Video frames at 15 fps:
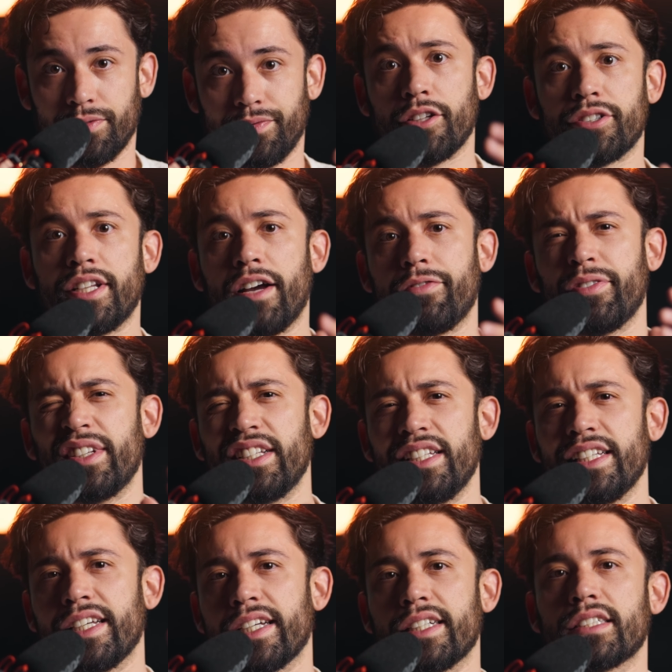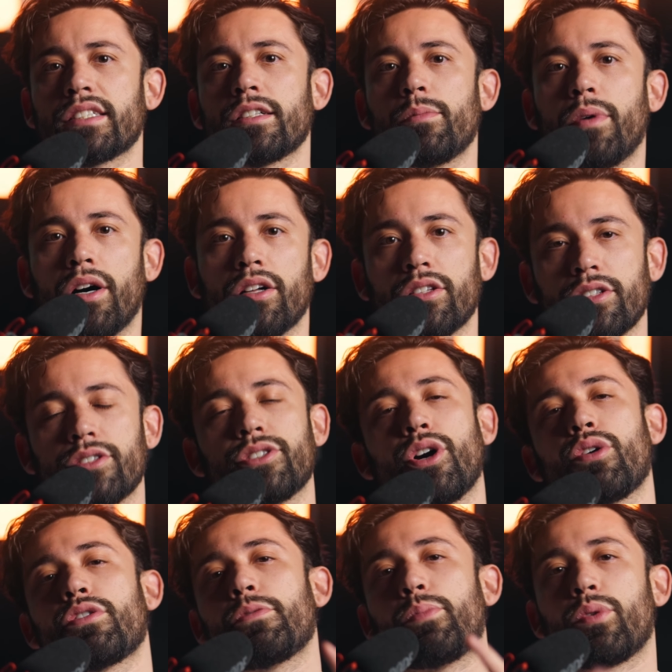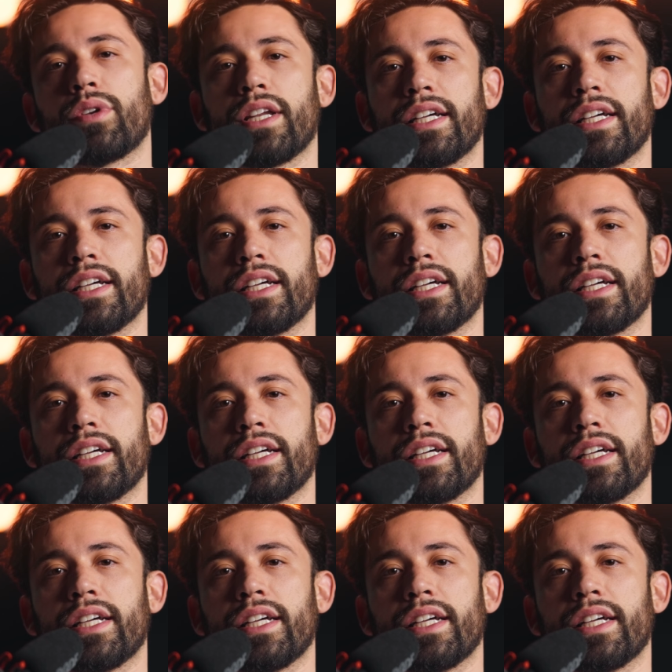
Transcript: There definitely is some other notable